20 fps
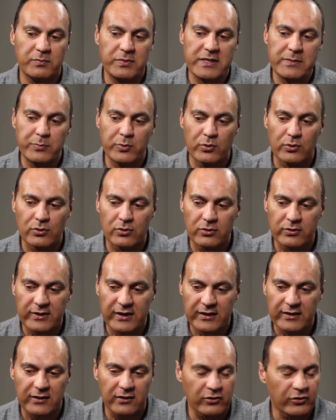people
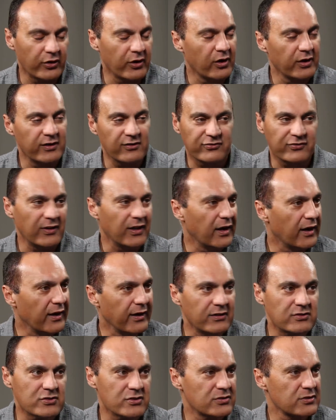that can learn on the fly
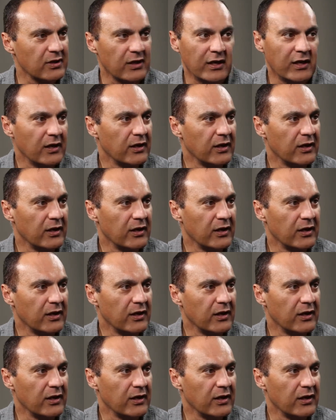and just